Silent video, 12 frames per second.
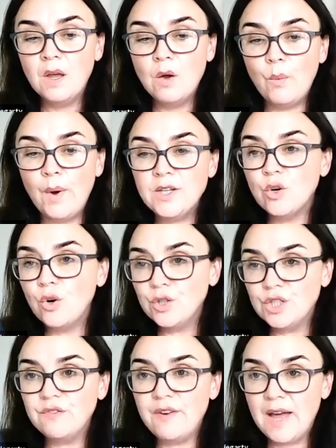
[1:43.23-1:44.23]
went on
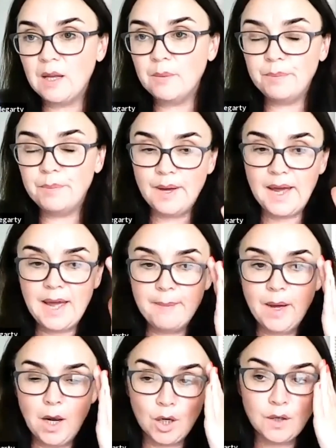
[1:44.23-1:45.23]
to develop
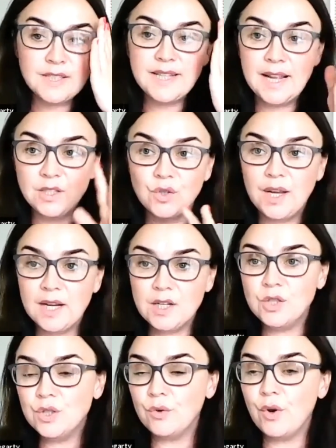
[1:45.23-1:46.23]
a lot of sensory
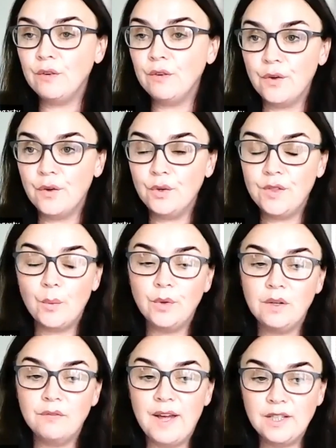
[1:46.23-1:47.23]
issues around food that
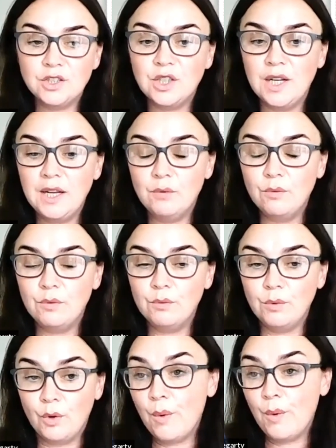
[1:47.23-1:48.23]
would eventually
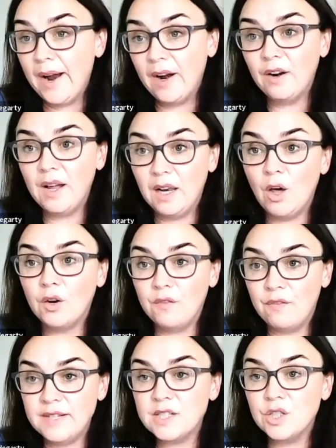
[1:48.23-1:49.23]
require a lot of
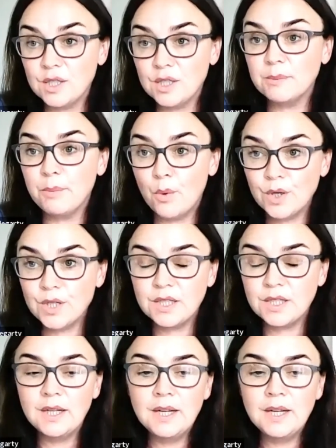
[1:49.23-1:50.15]
additional support.